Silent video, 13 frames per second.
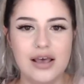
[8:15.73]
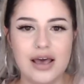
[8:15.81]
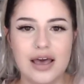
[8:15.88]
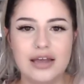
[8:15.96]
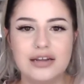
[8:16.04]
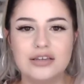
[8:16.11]

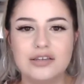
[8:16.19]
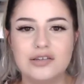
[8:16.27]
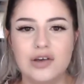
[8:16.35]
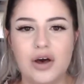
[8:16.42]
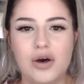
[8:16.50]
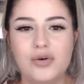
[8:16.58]
It is
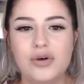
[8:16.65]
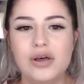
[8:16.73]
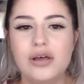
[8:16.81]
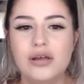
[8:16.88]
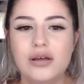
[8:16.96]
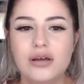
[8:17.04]

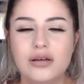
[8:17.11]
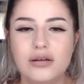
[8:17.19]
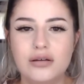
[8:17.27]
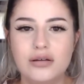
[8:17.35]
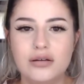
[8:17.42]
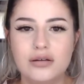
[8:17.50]
so
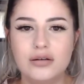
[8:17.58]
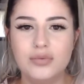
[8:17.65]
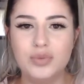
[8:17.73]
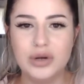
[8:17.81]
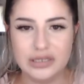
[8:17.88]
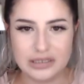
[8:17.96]

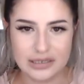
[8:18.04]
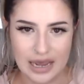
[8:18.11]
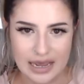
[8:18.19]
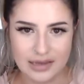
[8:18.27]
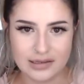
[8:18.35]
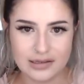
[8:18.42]

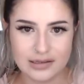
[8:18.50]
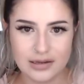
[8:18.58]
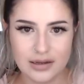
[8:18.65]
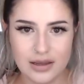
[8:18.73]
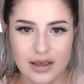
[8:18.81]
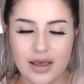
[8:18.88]
precise,
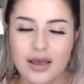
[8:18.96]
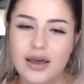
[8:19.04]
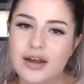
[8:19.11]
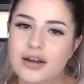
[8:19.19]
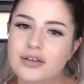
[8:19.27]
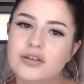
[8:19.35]

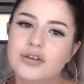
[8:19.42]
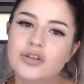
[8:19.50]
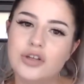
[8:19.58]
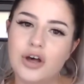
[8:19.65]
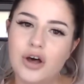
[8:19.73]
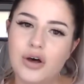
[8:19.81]
it is
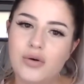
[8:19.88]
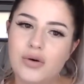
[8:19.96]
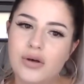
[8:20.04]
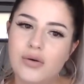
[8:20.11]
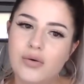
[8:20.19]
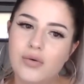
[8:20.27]

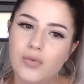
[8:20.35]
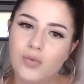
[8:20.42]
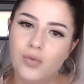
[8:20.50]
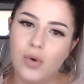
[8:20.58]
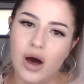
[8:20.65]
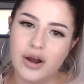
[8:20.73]
so
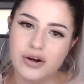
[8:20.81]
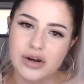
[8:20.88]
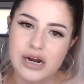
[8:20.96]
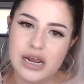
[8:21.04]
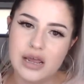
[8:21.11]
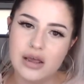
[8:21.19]

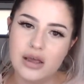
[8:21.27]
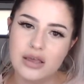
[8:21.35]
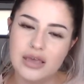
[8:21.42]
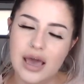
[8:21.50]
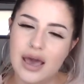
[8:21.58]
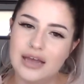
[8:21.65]
watery,
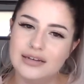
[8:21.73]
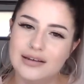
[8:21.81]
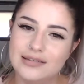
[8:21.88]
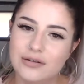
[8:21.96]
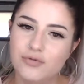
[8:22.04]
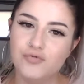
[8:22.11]
yet it
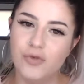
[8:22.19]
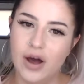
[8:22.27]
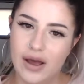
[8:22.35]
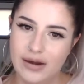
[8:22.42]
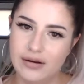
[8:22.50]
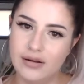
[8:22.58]
doesn't run.